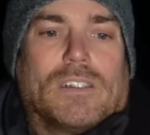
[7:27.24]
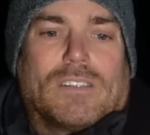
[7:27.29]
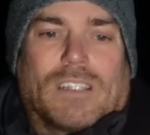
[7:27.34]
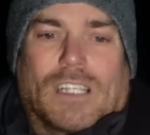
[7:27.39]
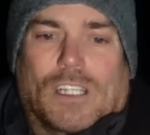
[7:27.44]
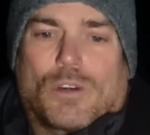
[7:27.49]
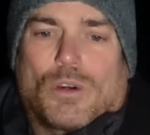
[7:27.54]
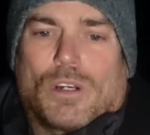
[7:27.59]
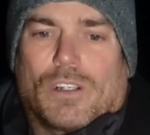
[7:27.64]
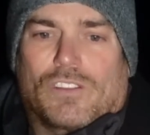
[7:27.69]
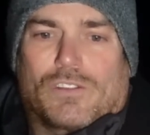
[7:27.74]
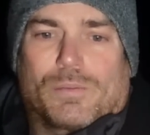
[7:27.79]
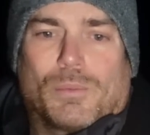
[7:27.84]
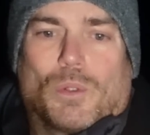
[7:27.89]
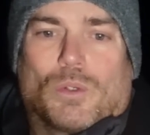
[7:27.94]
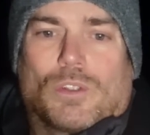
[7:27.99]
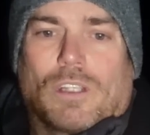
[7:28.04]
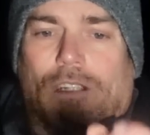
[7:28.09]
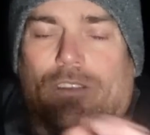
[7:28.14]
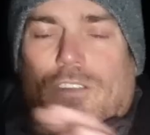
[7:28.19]
They're quite
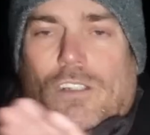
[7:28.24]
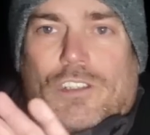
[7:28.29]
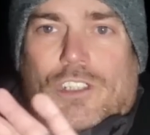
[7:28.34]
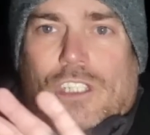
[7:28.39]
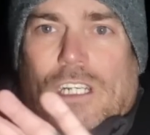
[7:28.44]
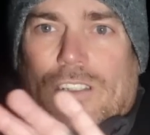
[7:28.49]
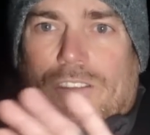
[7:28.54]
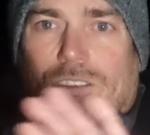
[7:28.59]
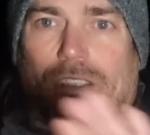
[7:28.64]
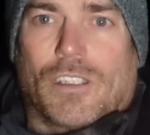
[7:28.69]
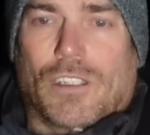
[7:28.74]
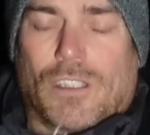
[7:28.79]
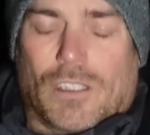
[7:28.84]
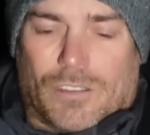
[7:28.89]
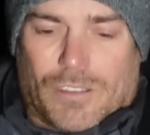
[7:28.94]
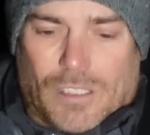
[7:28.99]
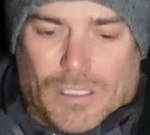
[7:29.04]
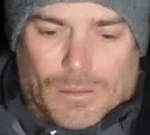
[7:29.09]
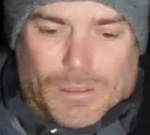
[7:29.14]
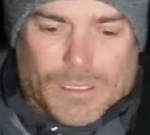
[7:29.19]
small, those O'Shaughnessy
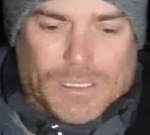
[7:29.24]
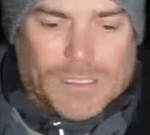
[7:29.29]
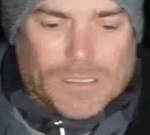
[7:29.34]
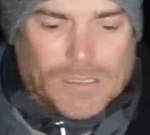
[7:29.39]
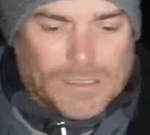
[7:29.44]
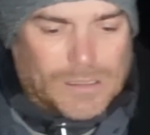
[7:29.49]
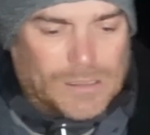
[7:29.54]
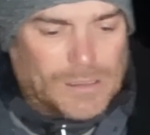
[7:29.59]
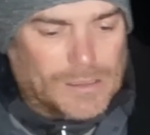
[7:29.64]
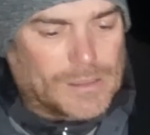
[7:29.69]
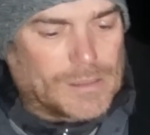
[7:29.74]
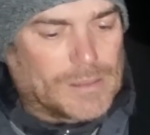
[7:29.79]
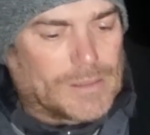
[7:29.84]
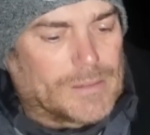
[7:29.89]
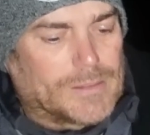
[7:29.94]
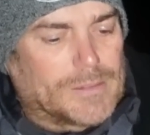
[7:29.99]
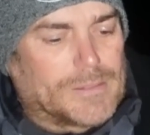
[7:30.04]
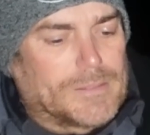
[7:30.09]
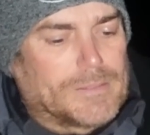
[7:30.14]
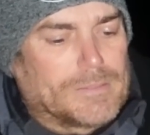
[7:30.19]
hooks anyway.
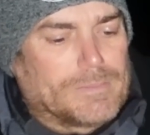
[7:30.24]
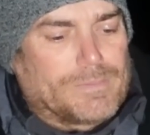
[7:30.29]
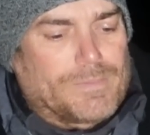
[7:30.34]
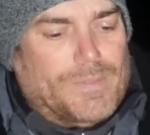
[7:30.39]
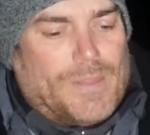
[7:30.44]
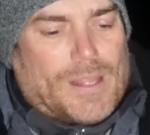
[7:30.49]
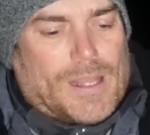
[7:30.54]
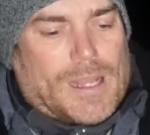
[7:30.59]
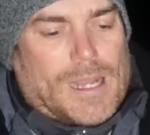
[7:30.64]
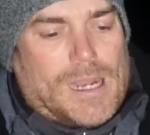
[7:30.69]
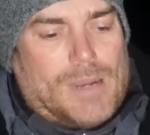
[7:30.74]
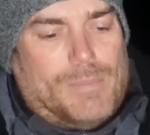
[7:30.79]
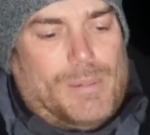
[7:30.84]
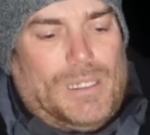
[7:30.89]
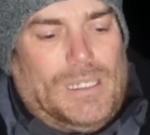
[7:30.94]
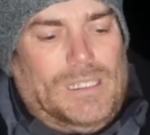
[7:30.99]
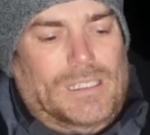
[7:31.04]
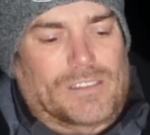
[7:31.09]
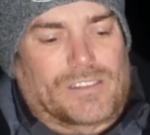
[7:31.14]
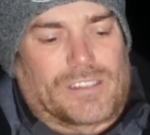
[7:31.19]
But
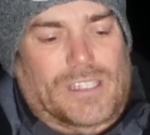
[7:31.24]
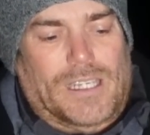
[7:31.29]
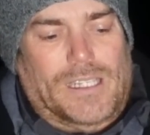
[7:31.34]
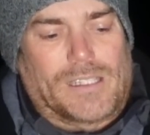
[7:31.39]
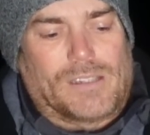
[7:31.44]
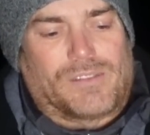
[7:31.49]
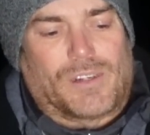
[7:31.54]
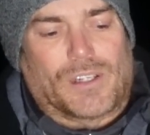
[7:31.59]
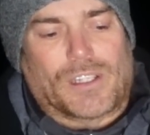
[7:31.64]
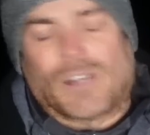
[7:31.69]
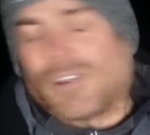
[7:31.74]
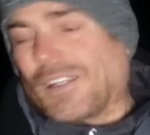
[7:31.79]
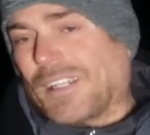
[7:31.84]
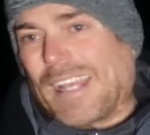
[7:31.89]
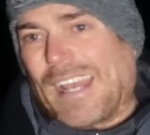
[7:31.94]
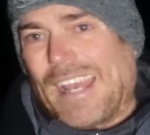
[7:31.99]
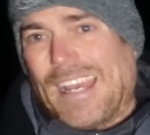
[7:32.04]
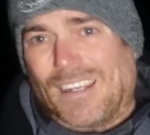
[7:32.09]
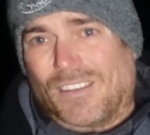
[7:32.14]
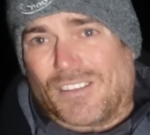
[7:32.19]
like I say, if I don't
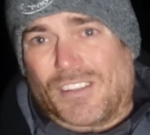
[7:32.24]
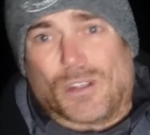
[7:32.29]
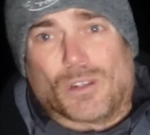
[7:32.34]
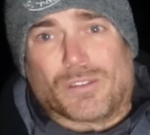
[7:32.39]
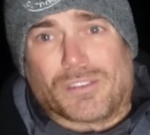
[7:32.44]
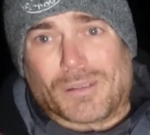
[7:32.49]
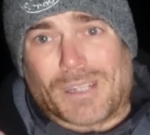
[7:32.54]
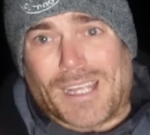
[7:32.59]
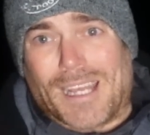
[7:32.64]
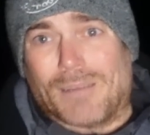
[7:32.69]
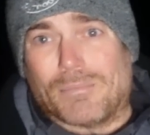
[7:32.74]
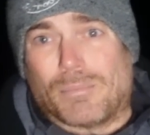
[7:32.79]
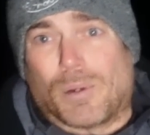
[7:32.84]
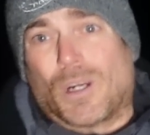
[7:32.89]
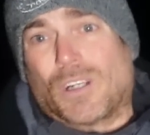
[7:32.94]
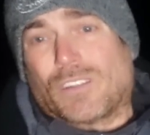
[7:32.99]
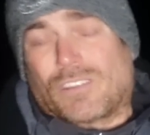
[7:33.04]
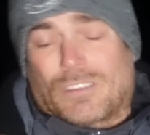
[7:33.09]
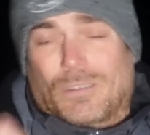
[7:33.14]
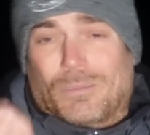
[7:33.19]
get anything, or if I'm getting
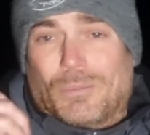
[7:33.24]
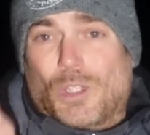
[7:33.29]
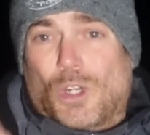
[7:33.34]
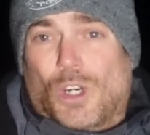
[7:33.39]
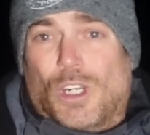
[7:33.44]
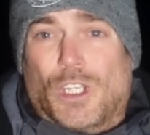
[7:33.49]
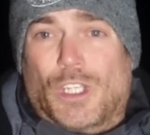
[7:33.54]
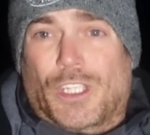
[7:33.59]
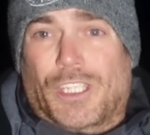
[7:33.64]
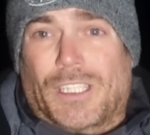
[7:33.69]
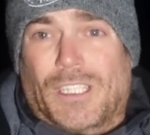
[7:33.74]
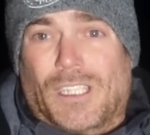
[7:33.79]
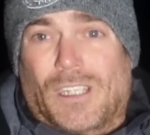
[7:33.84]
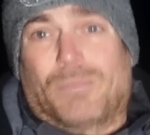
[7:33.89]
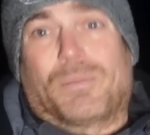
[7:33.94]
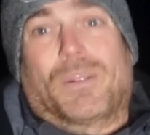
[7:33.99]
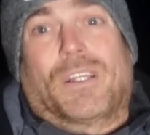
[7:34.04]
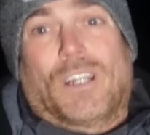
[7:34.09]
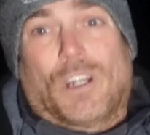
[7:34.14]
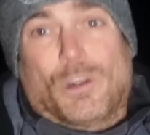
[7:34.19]
bites and I'm not hooking up,
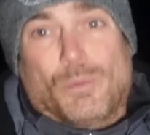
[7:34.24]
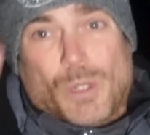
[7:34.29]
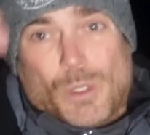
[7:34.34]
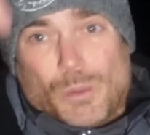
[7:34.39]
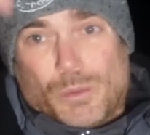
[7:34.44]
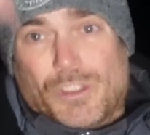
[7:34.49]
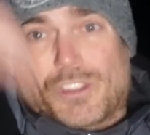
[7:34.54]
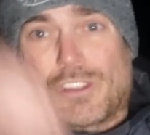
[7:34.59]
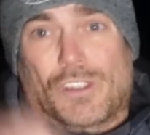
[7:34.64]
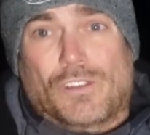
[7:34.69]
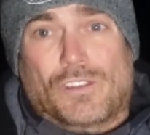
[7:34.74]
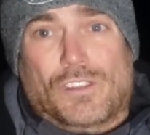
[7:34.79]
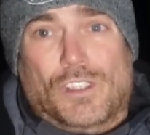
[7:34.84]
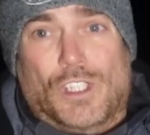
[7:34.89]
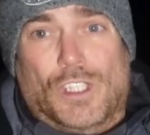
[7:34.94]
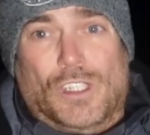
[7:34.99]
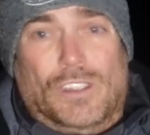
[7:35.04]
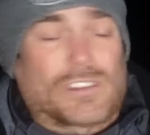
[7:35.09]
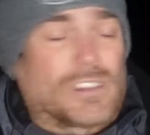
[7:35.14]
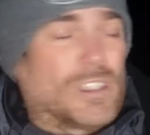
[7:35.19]
then I will reduce the
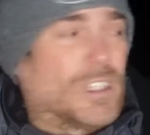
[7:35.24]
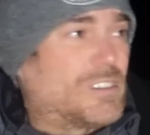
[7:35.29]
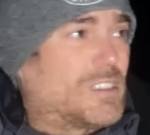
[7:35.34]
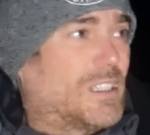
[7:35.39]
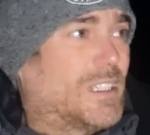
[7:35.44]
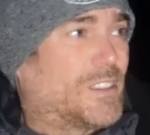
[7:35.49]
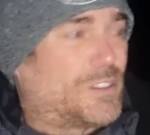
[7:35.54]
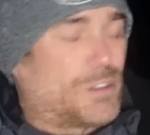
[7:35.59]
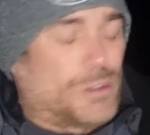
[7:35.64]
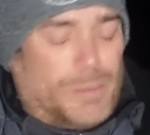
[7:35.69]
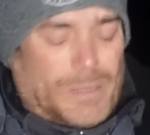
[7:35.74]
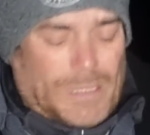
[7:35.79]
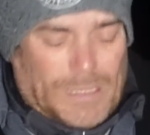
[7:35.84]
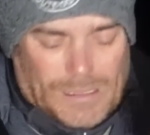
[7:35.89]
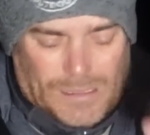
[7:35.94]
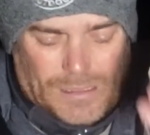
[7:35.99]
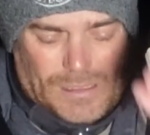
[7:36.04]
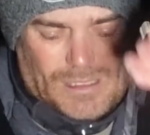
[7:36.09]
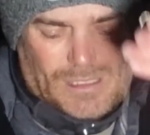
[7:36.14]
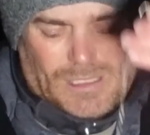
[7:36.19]
hook size a little bit.
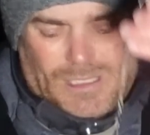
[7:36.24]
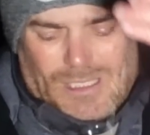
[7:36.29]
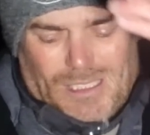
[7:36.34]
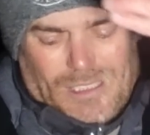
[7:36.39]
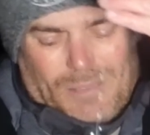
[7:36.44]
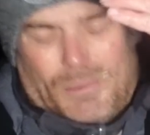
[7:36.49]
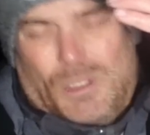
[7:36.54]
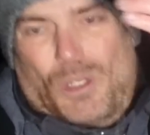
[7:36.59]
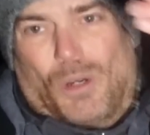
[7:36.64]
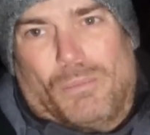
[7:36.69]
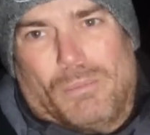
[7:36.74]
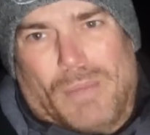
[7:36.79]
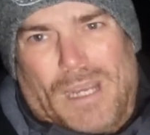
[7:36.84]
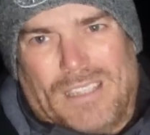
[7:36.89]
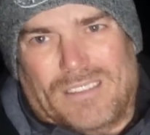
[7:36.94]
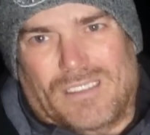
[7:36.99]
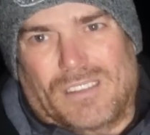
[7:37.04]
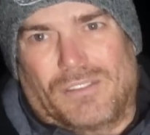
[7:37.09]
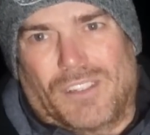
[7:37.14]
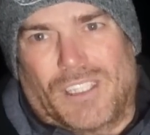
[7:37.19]
Not
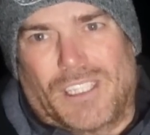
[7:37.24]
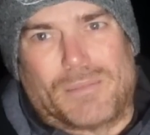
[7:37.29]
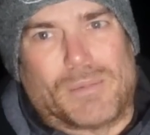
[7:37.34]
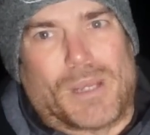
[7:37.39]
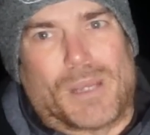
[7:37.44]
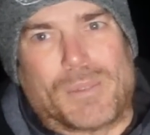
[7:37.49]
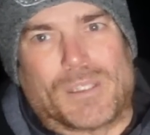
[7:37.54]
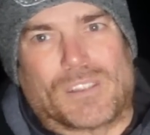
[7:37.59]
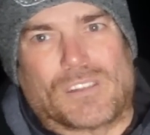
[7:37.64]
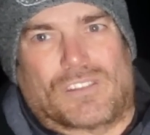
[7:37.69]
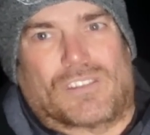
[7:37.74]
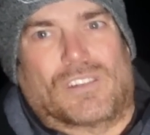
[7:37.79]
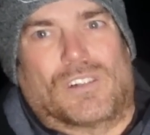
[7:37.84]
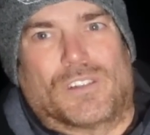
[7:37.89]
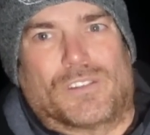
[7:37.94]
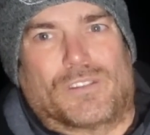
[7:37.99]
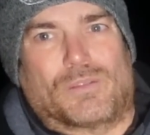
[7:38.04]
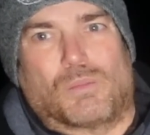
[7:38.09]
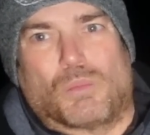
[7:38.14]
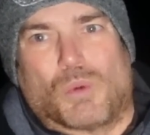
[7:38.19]
massively, maybe to
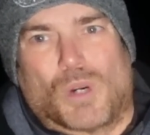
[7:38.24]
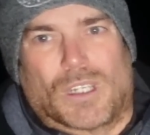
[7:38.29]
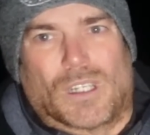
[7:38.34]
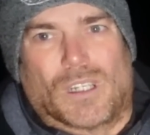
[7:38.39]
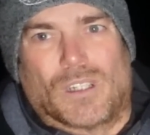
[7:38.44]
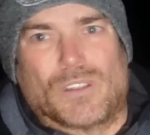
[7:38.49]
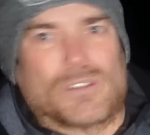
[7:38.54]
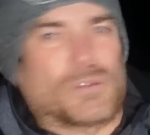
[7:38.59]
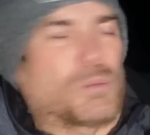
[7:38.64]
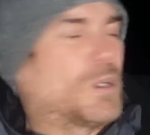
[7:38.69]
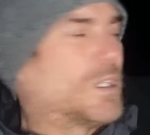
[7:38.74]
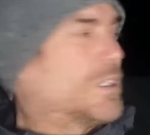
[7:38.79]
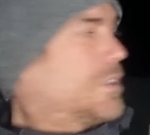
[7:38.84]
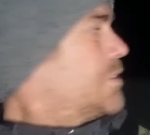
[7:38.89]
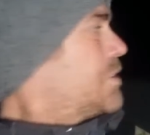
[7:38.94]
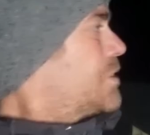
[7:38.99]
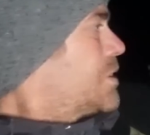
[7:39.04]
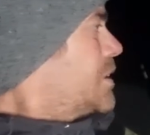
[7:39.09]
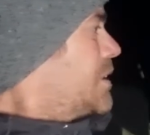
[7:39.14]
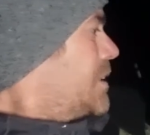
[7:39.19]
size 1/0s,
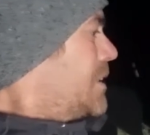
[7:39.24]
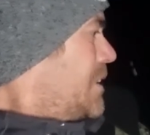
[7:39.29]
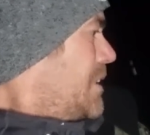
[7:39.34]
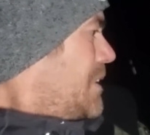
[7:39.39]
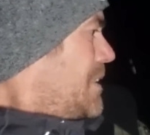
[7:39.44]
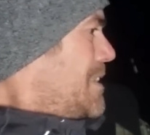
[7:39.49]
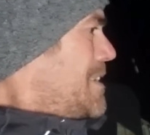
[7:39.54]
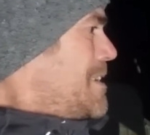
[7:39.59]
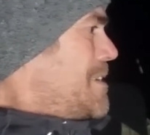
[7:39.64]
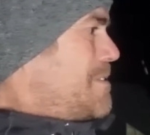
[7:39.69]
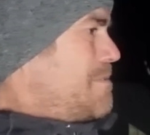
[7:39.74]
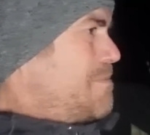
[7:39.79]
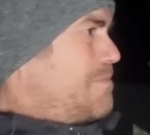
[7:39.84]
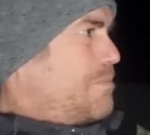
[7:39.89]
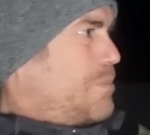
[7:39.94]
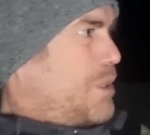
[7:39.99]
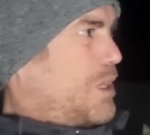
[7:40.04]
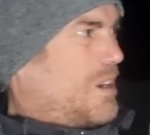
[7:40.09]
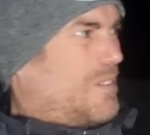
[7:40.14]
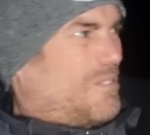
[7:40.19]
1s.
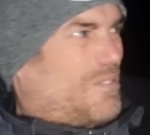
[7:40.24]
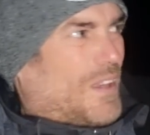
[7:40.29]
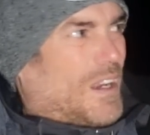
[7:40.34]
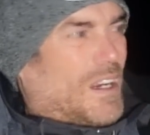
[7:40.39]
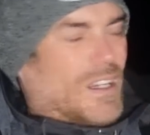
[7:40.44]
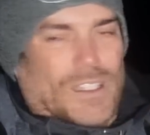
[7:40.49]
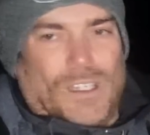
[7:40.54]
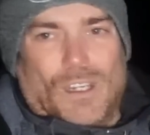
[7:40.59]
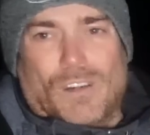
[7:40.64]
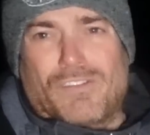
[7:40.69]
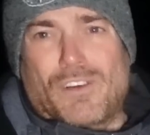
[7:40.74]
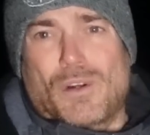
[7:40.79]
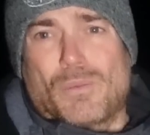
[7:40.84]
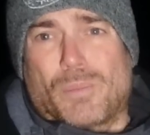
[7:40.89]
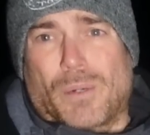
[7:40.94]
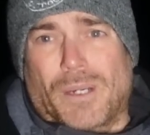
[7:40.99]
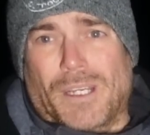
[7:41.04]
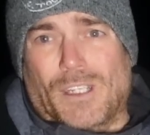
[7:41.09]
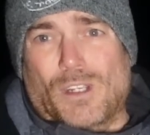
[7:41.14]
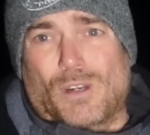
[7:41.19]
But I don't know, I feel
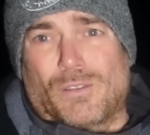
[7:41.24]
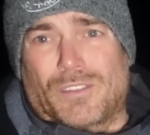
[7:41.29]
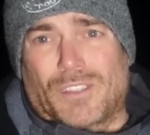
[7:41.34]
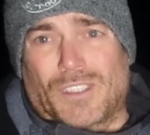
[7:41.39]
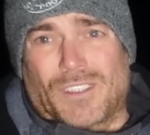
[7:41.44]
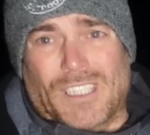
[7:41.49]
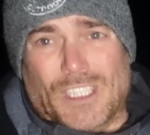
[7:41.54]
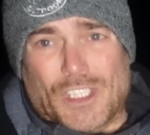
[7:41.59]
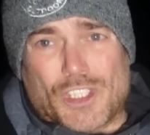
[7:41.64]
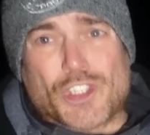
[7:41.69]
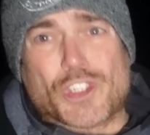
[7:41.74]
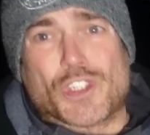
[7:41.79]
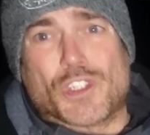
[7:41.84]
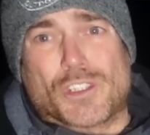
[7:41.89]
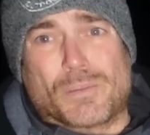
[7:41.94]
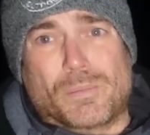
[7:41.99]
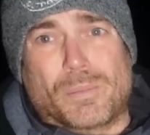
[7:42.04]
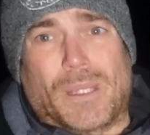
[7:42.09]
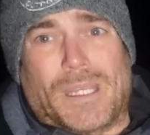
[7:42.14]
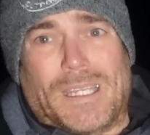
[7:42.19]
pretty confident there
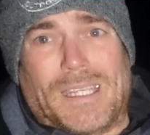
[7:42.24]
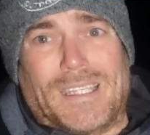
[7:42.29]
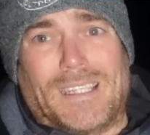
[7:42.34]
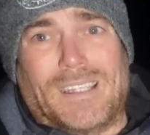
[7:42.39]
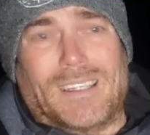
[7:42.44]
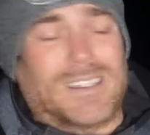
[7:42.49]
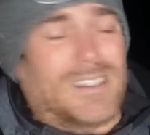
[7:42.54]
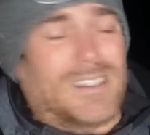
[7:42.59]
should be